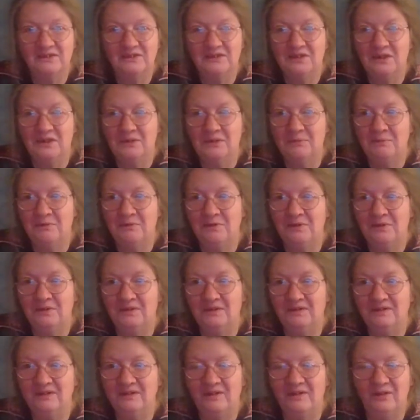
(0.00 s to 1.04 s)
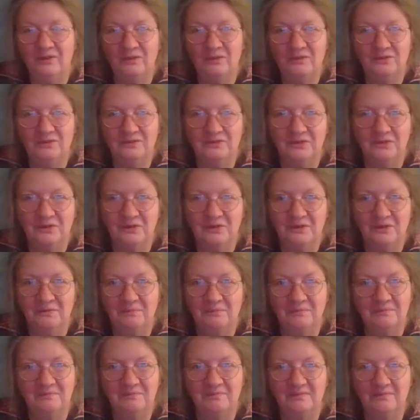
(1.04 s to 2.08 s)
cheaper long
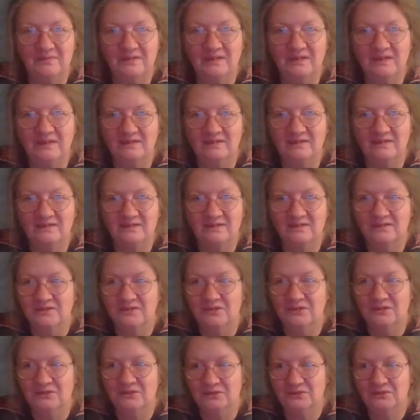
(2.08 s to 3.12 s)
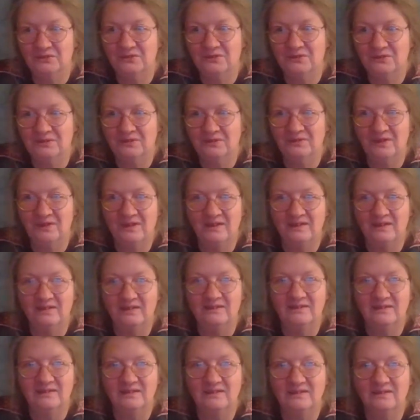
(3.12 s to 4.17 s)
term and to do that.
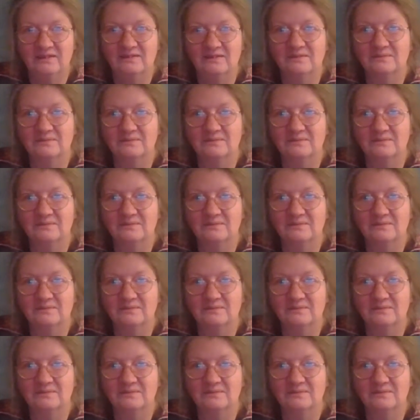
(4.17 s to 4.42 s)
Yeah,